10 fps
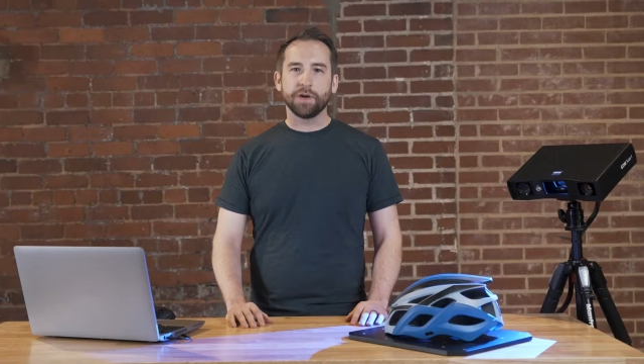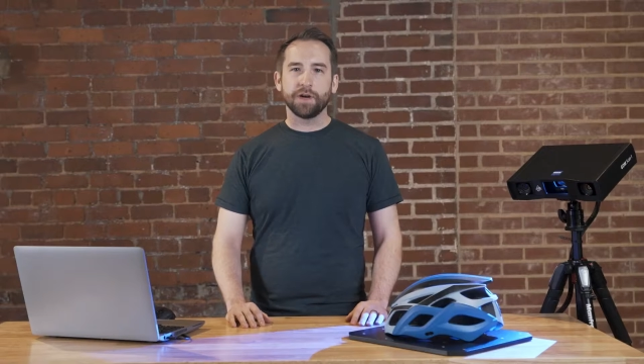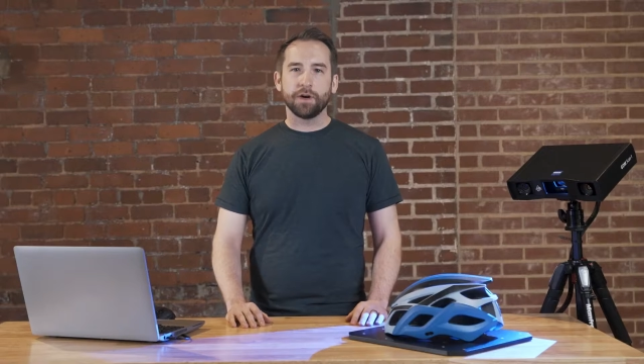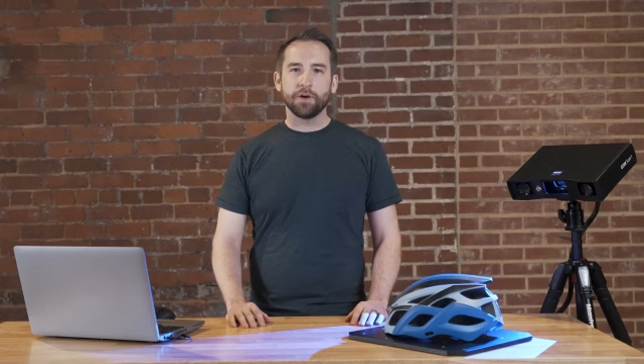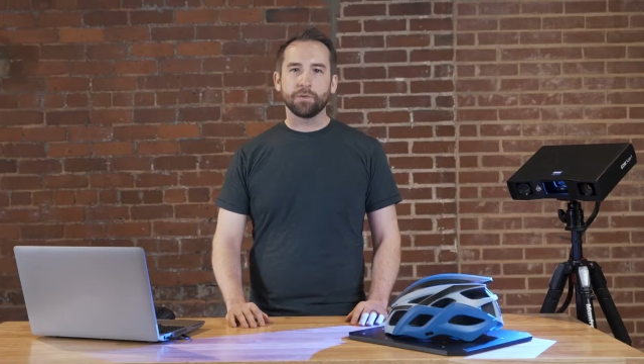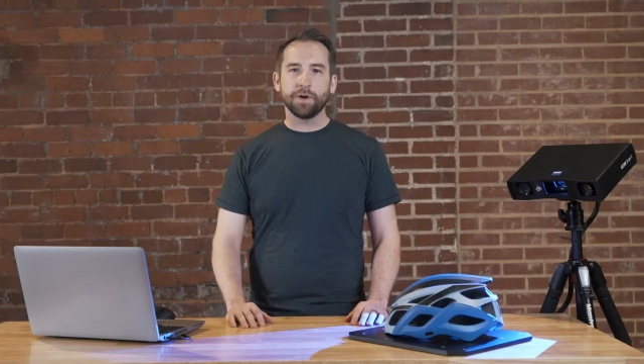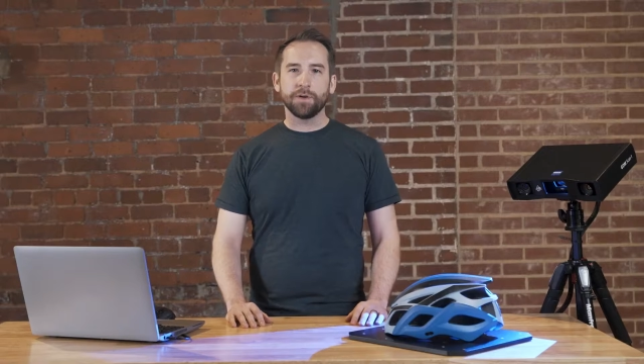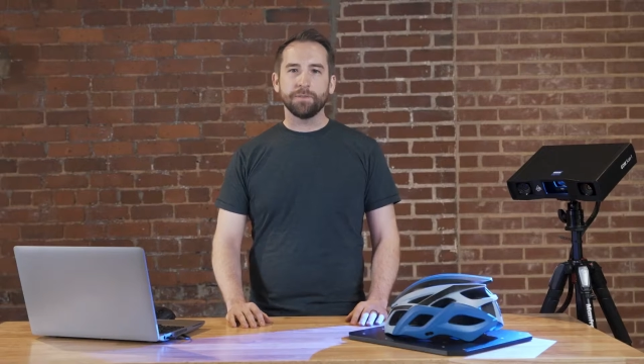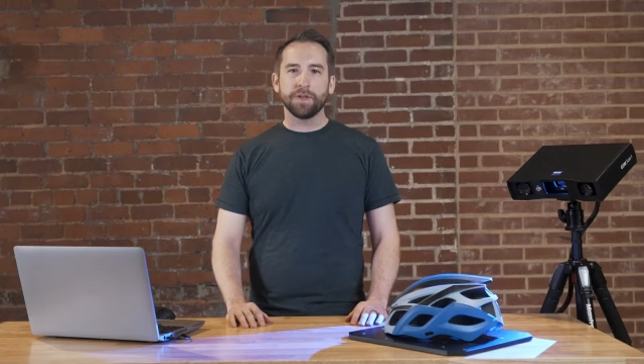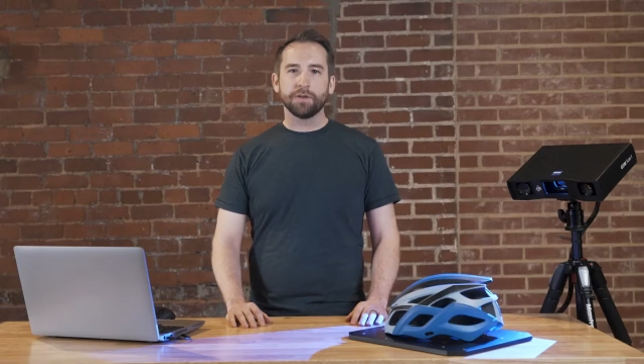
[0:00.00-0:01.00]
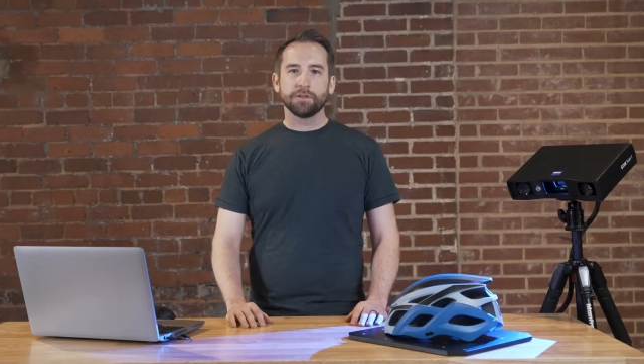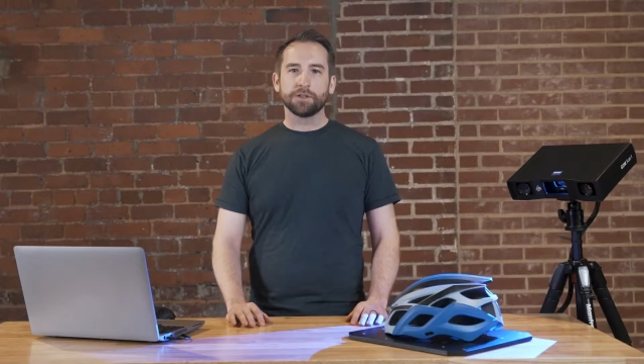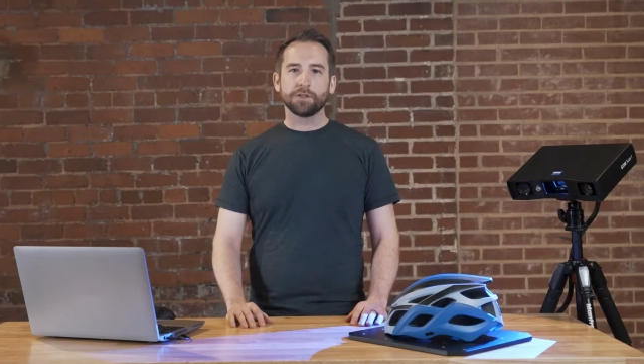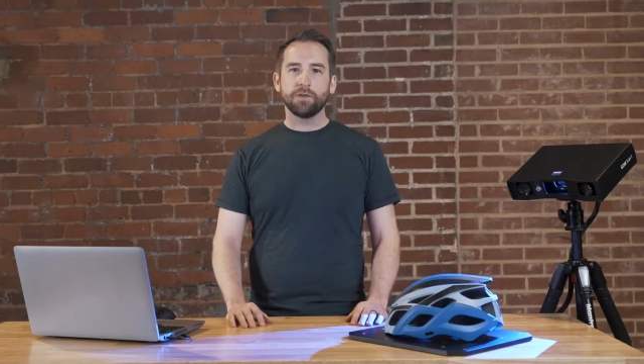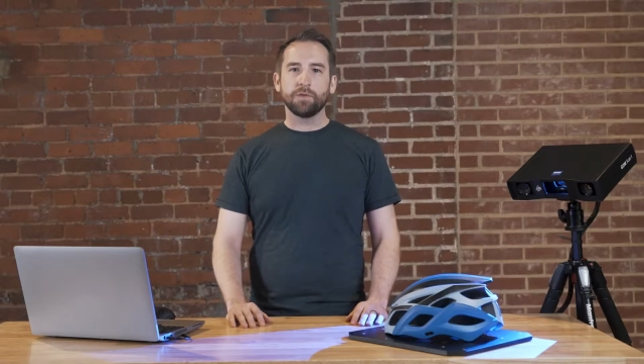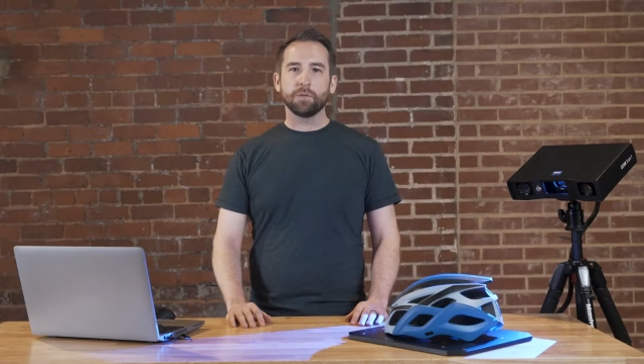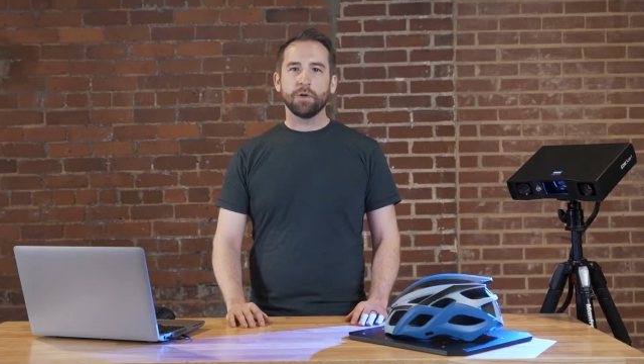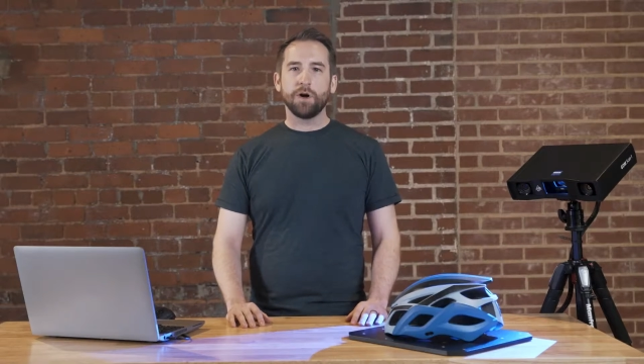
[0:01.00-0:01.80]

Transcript: and hardware, the software will